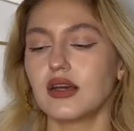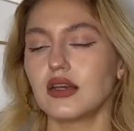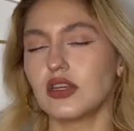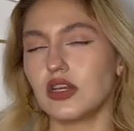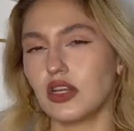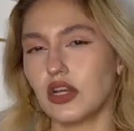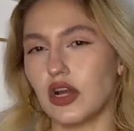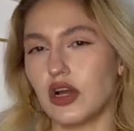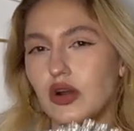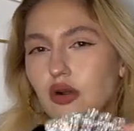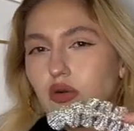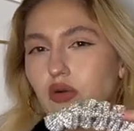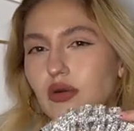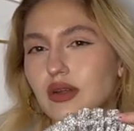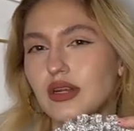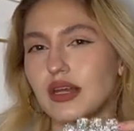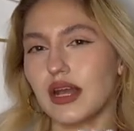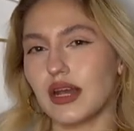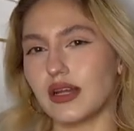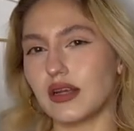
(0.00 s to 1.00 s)
You know,
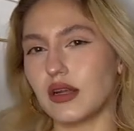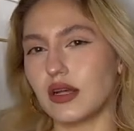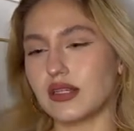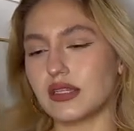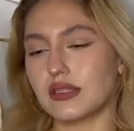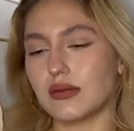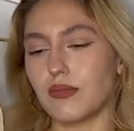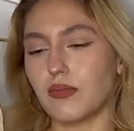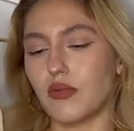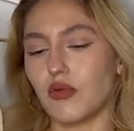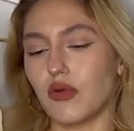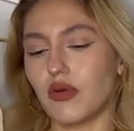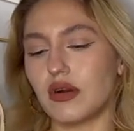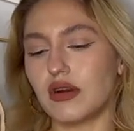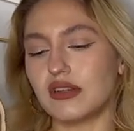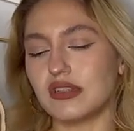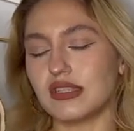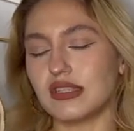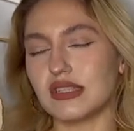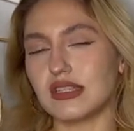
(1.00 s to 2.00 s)
it kind of
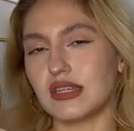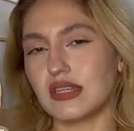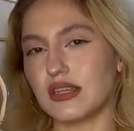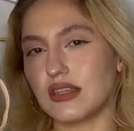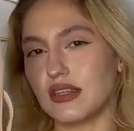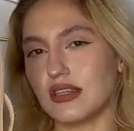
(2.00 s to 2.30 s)
supports the